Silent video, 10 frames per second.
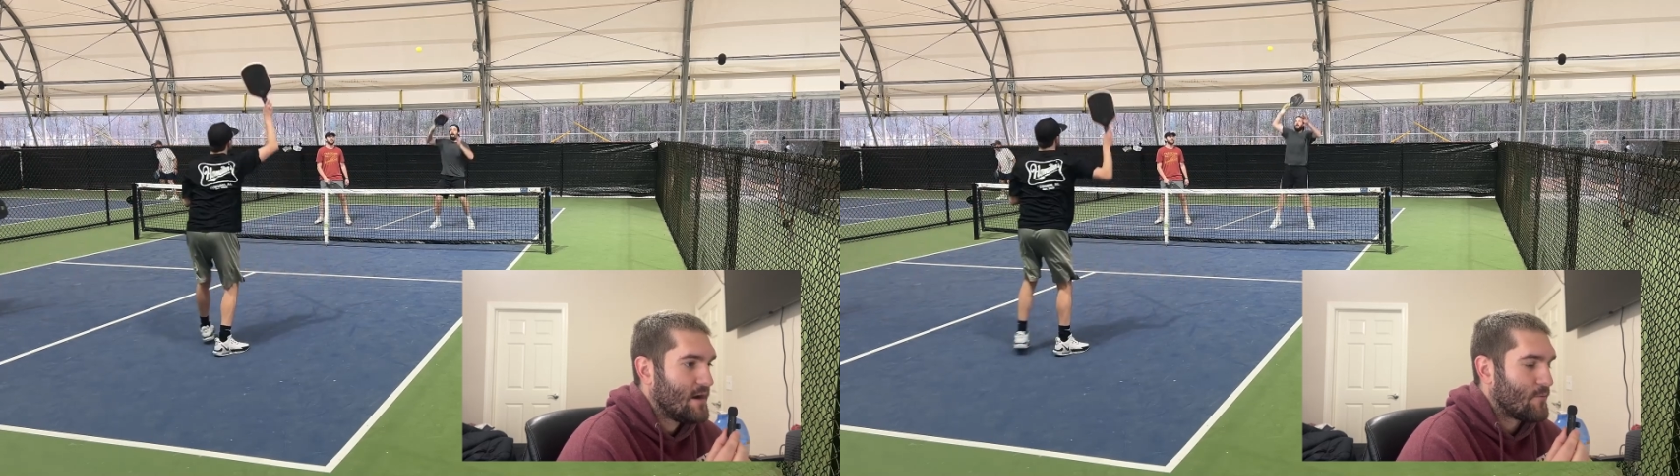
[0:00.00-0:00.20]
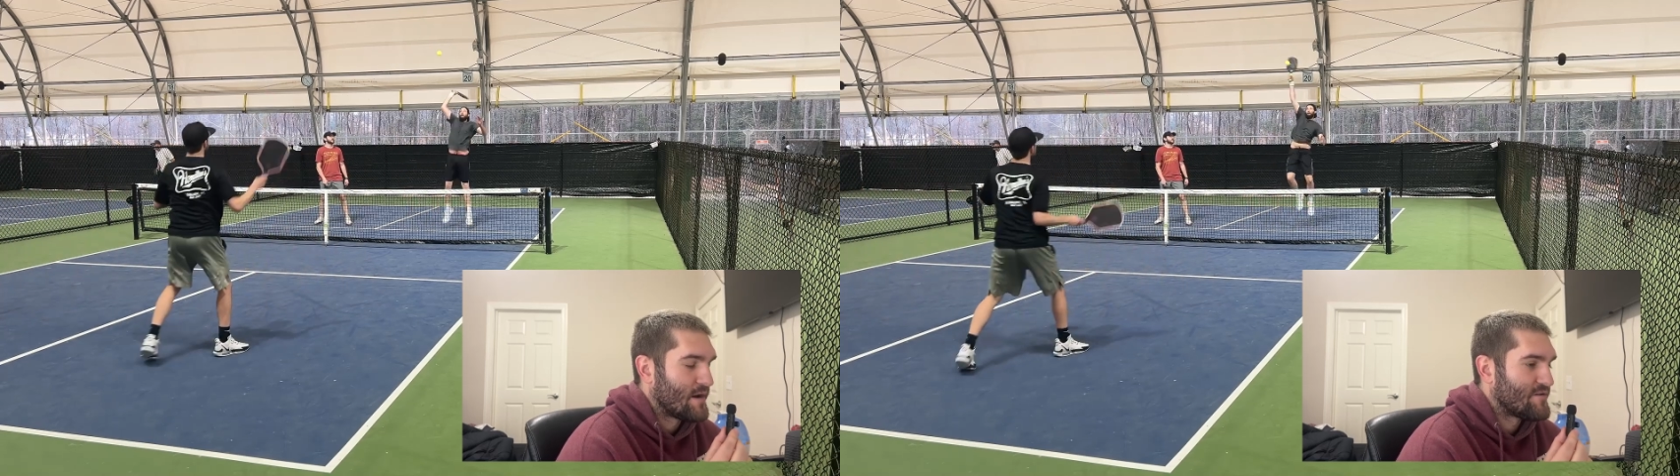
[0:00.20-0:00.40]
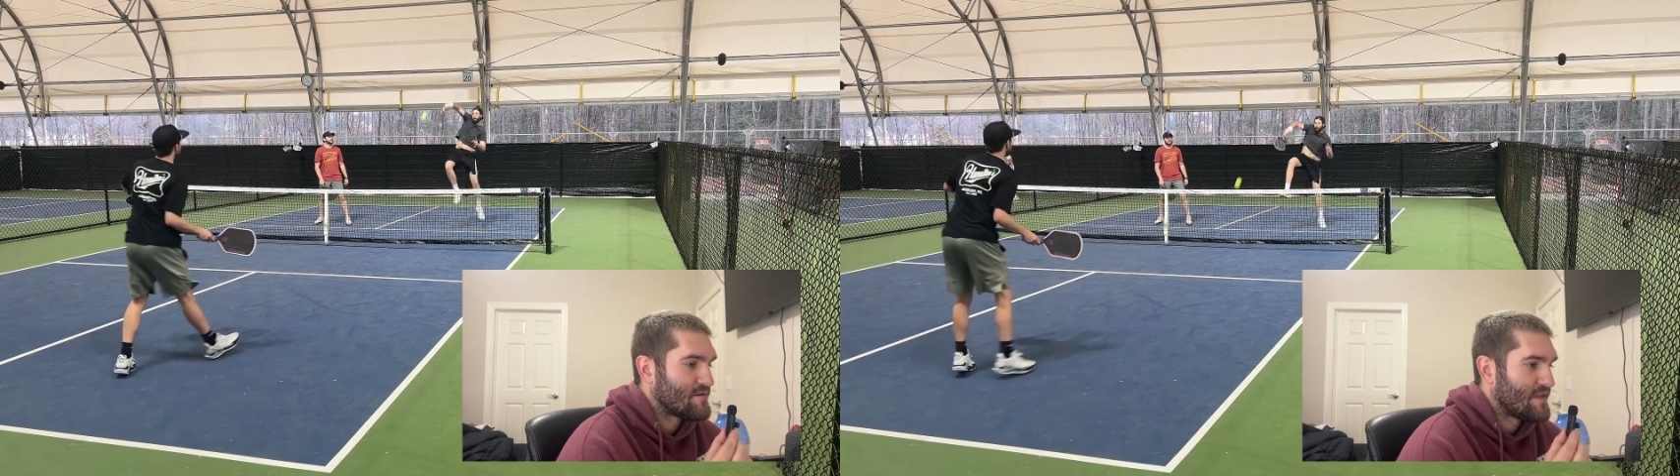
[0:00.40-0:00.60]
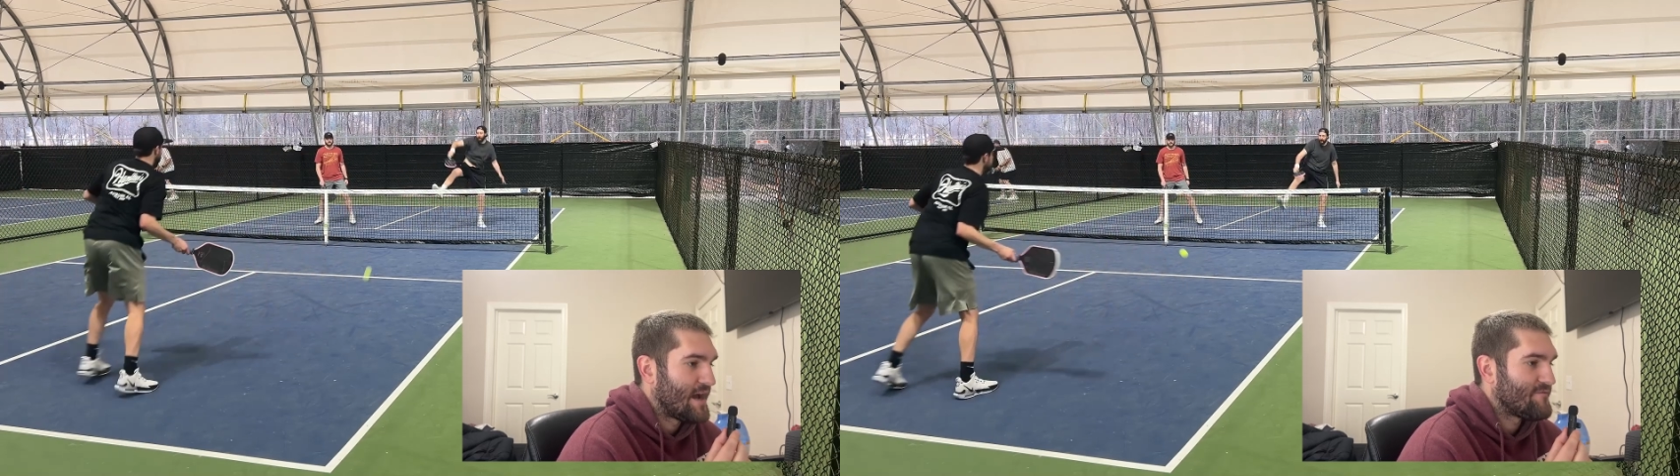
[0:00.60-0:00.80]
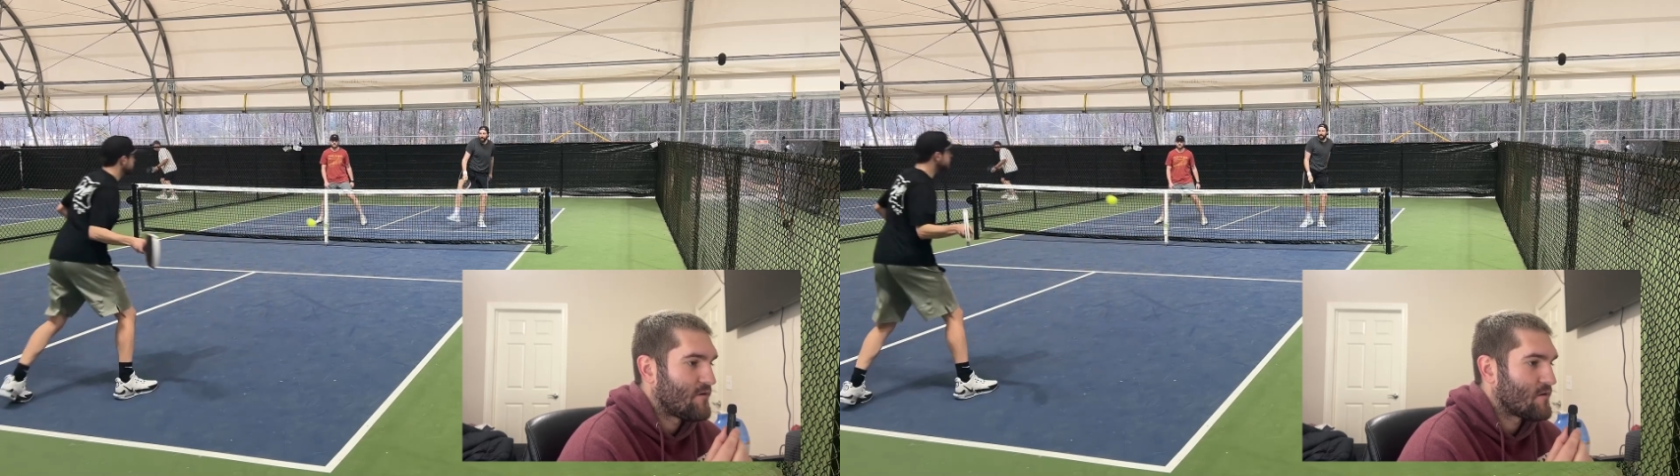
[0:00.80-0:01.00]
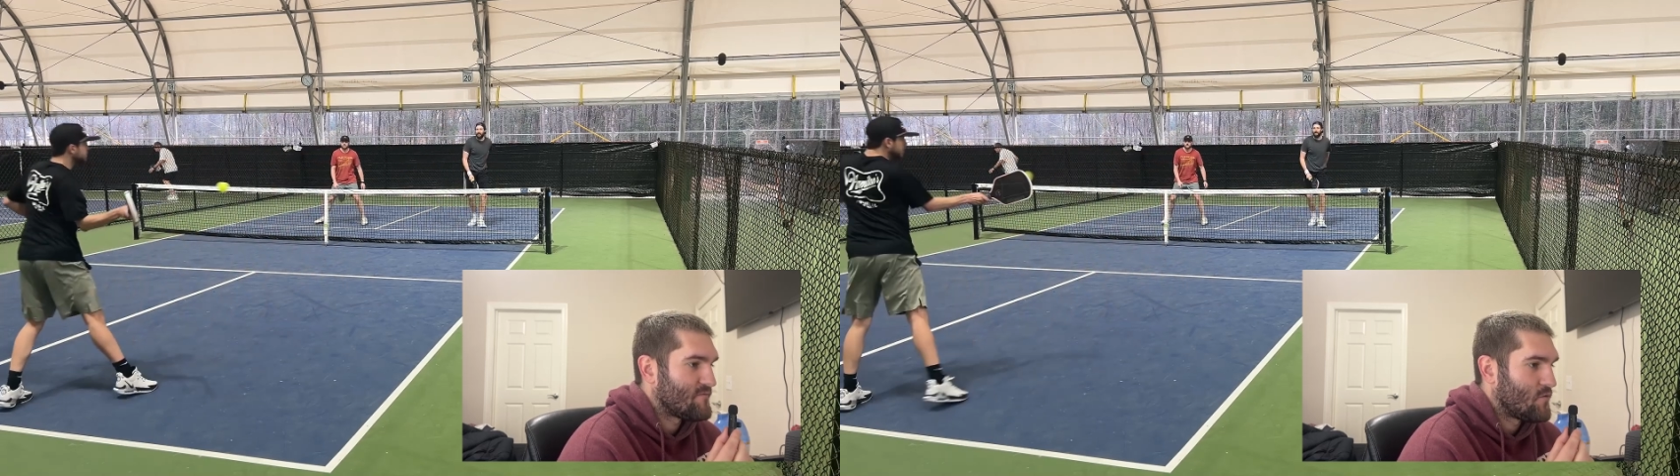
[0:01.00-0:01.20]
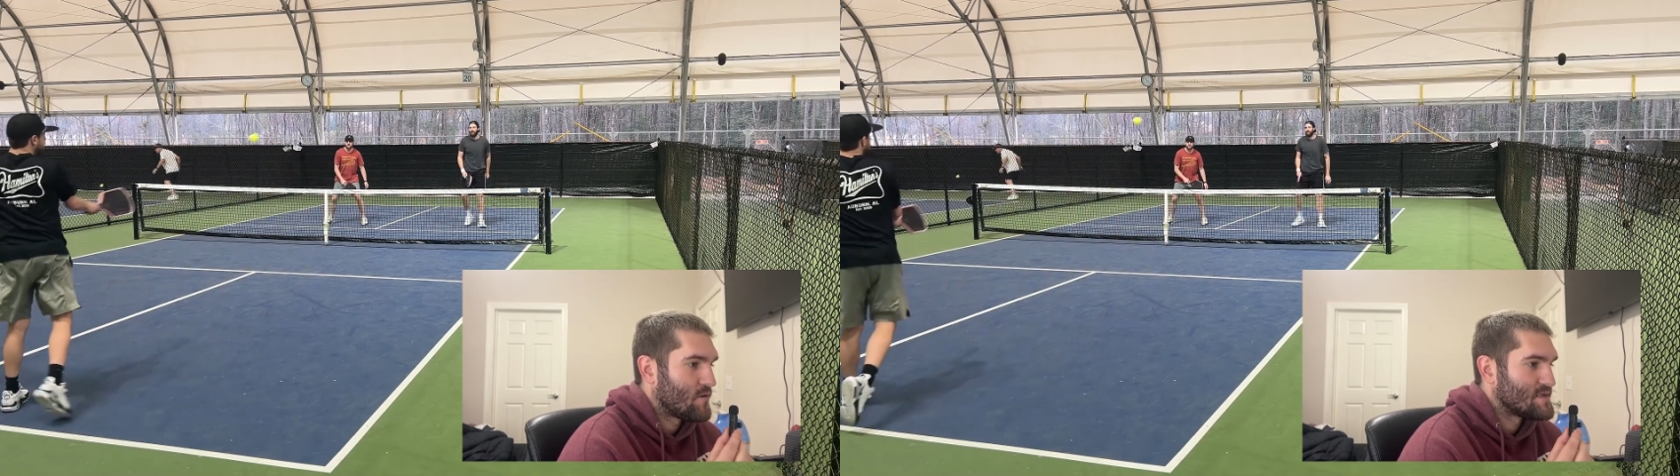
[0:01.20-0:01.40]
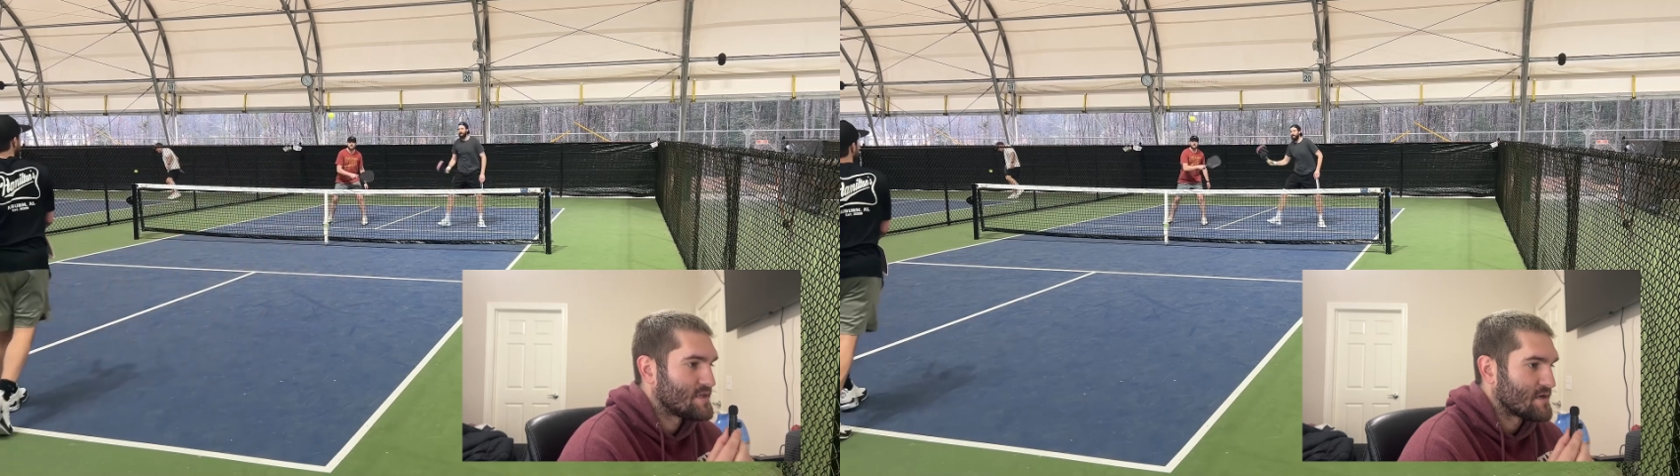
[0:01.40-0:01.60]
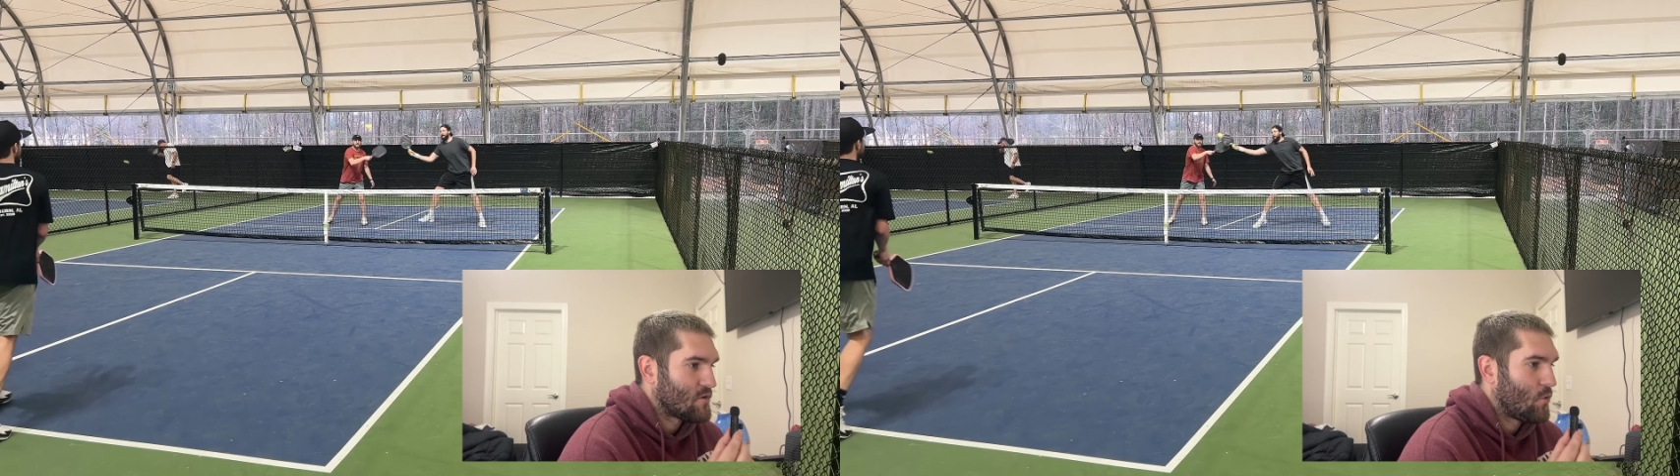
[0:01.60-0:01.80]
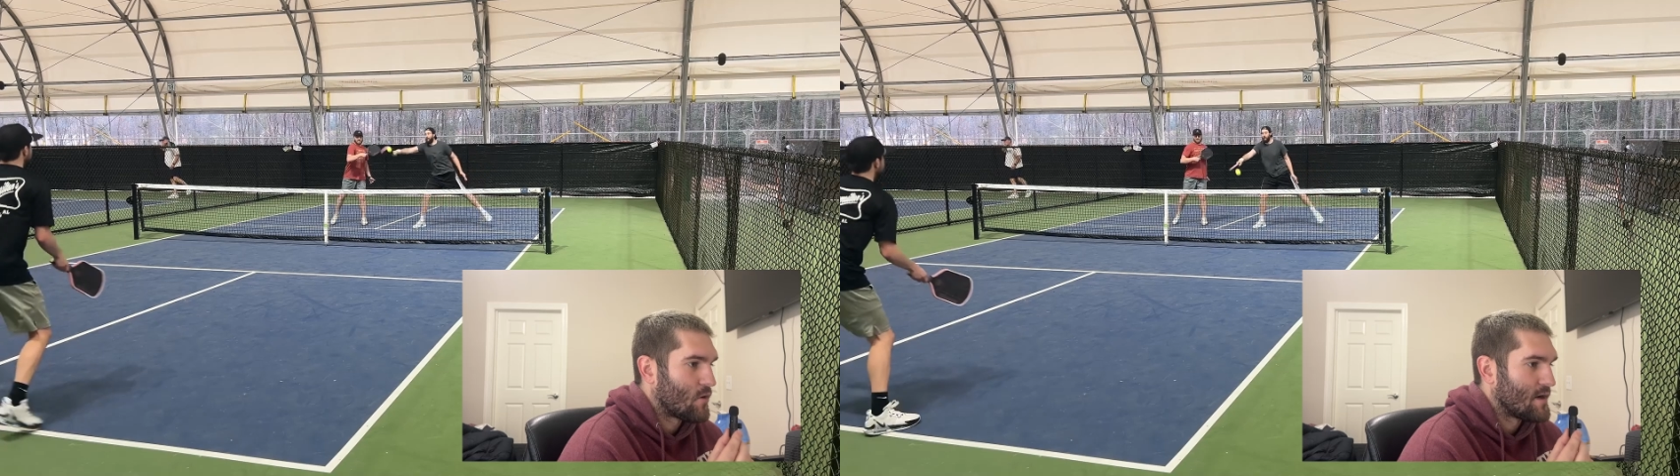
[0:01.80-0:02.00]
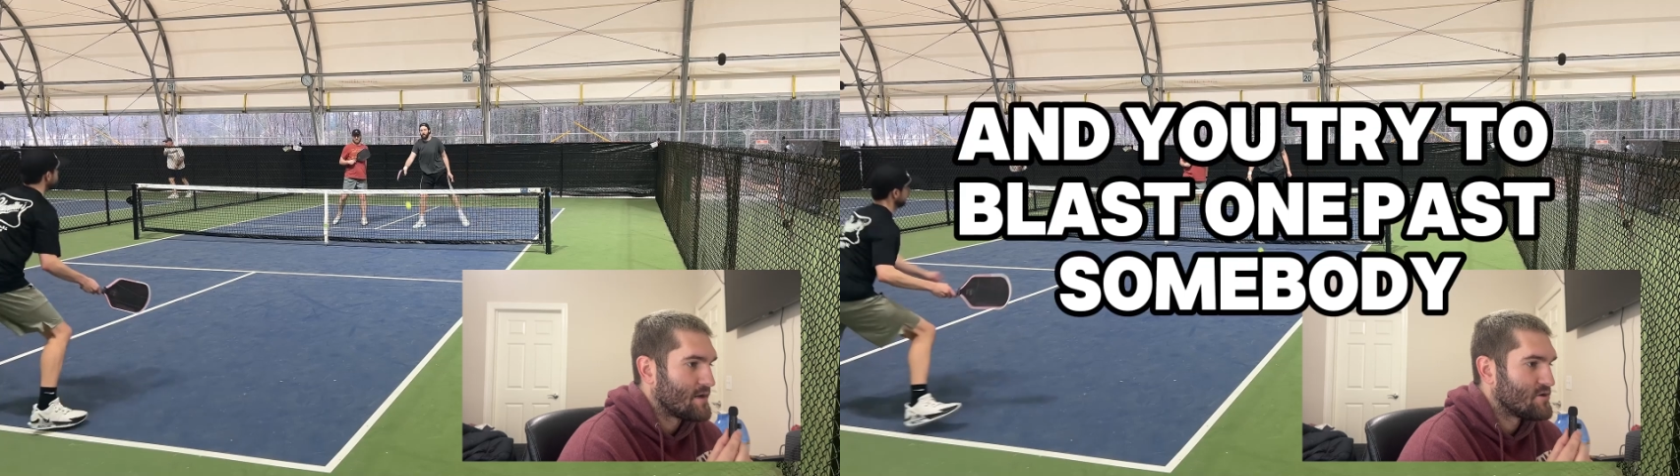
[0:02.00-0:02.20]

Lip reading: Whenever you're that far forwards in the court and